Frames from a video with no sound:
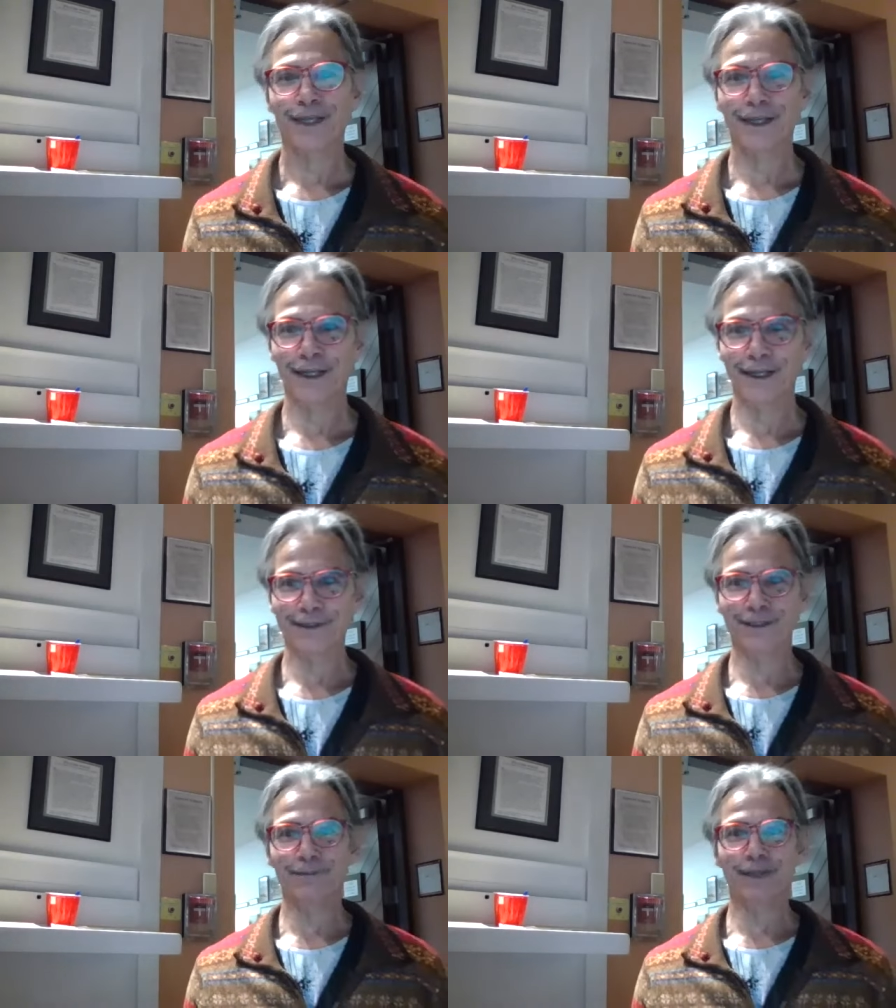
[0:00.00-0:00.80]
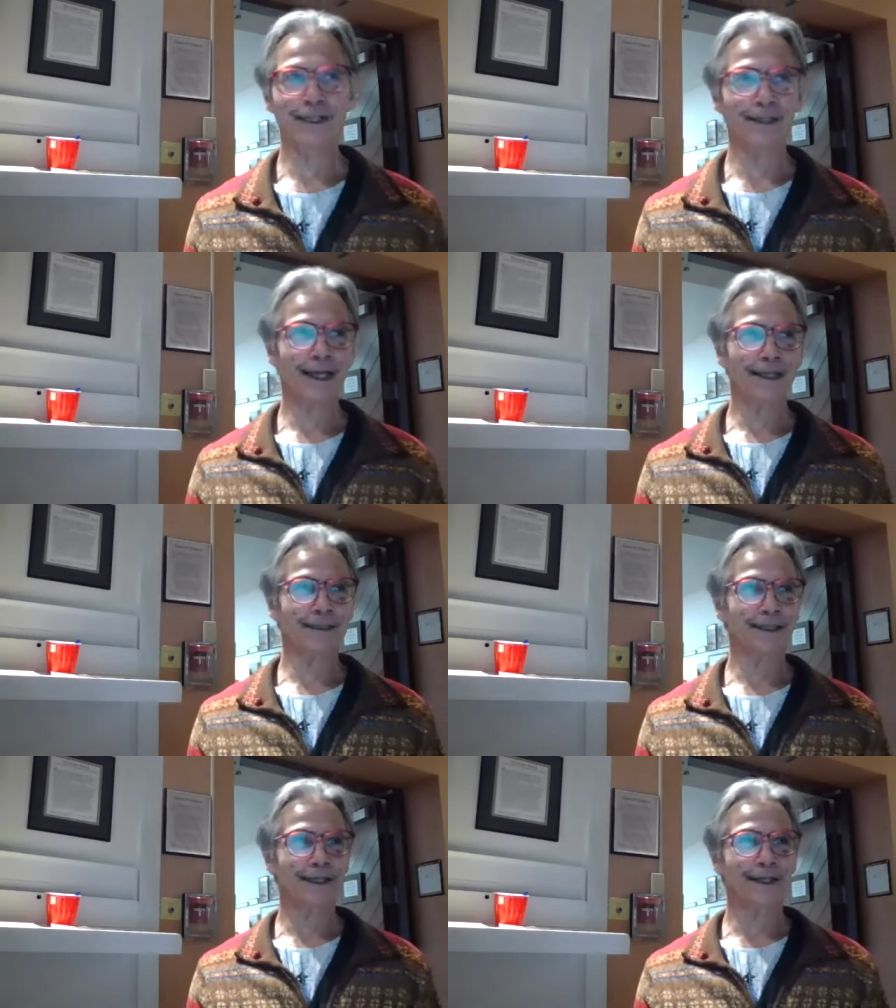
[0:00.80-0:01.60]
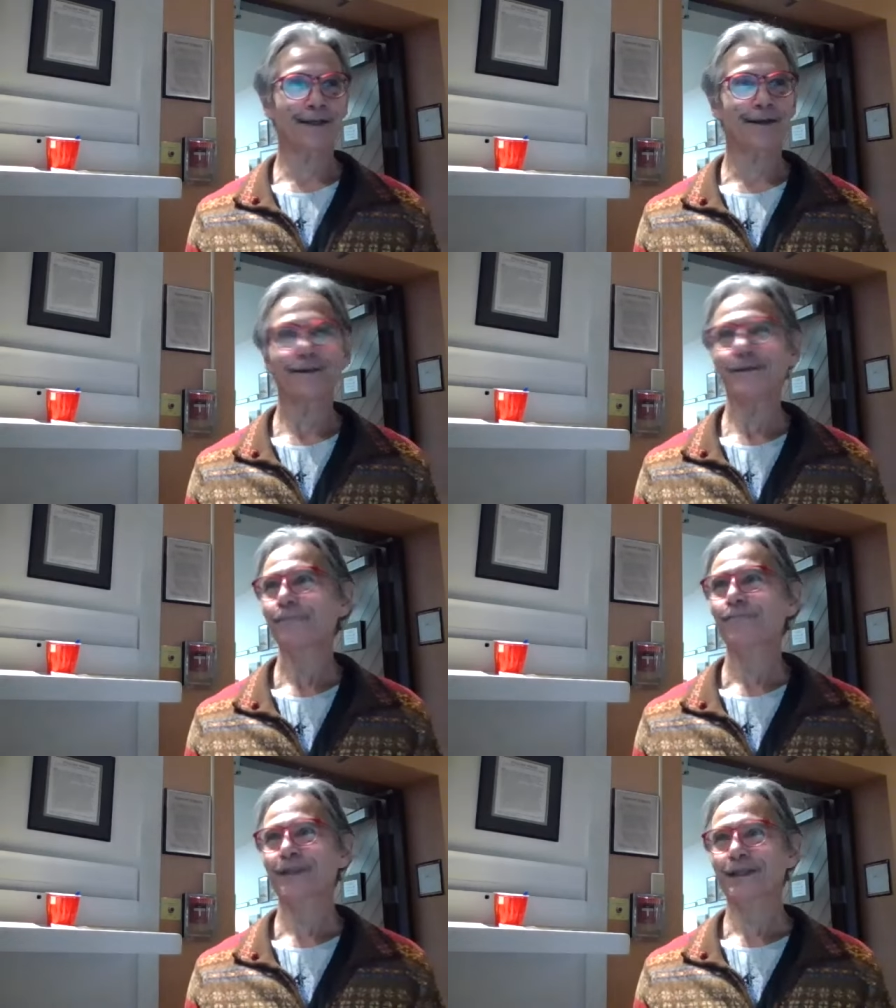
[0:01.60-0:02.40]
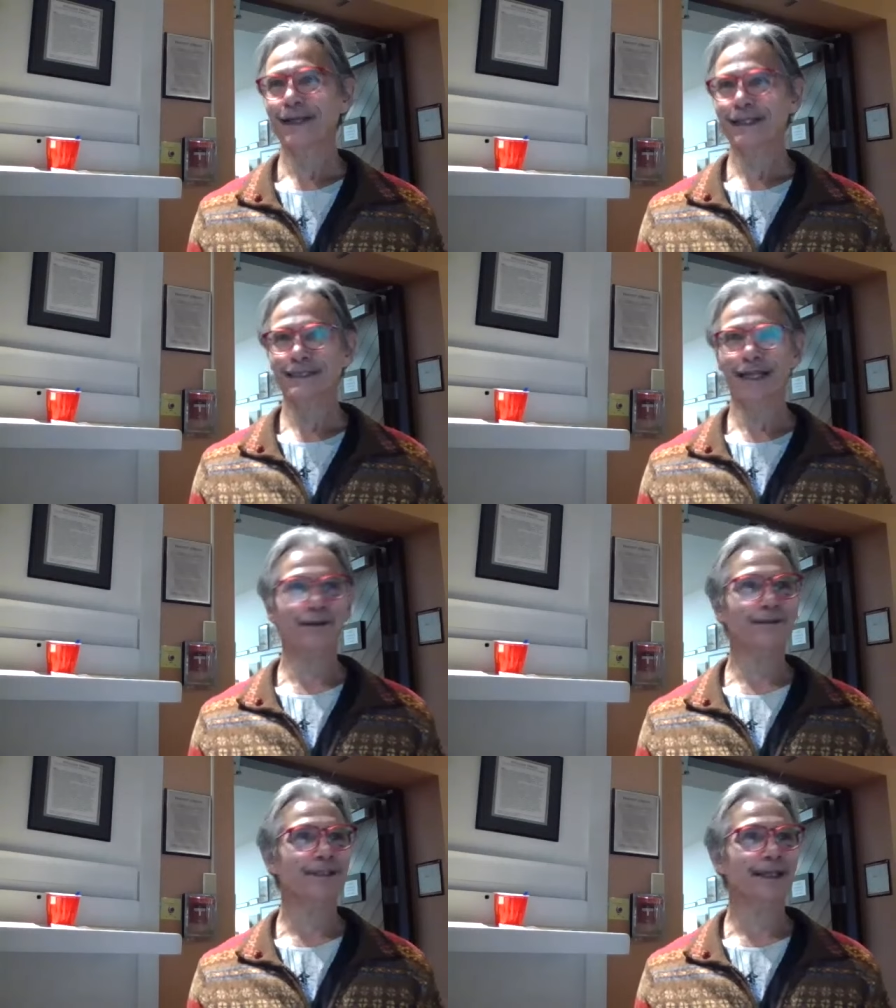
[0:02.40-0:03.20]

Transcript: And to me, that uh, that sounds